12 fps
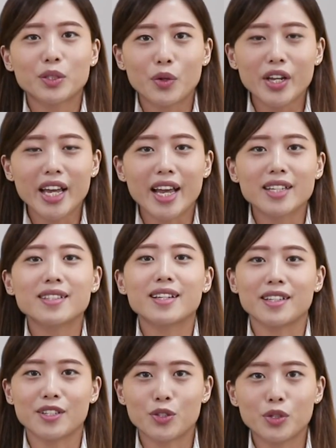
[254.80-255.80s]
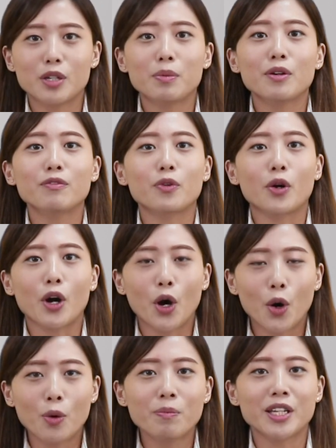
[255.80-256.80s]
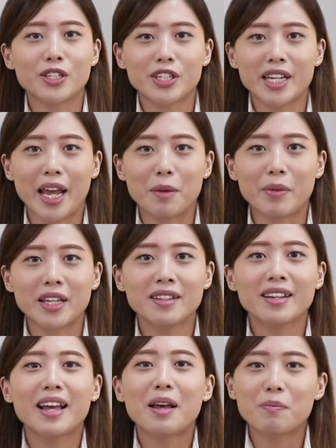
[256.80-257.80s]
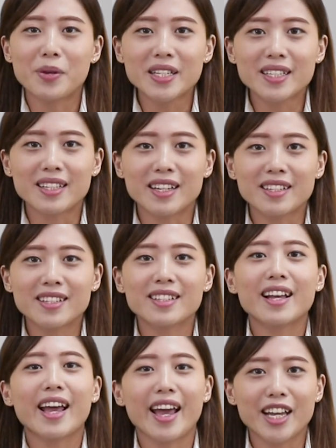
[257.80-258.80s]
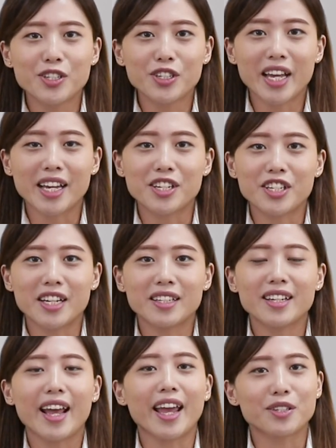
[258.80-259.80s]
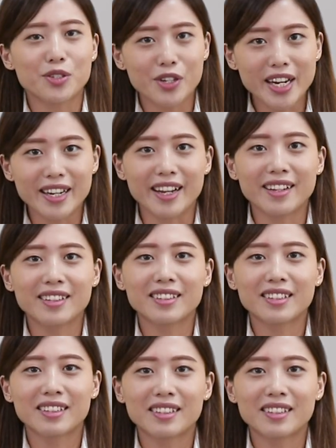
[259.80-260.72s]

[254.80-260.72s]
TwinX is suitable for home entertainment, business, education, and training.